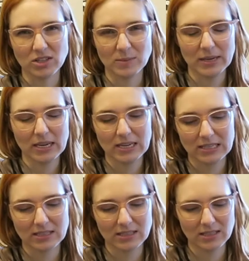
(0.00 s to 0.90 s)
just because
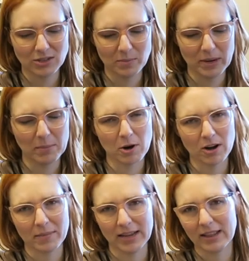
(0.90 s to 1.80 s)
it's such a big part
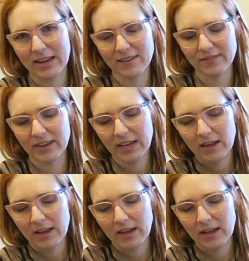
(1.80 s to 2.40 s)
of my life.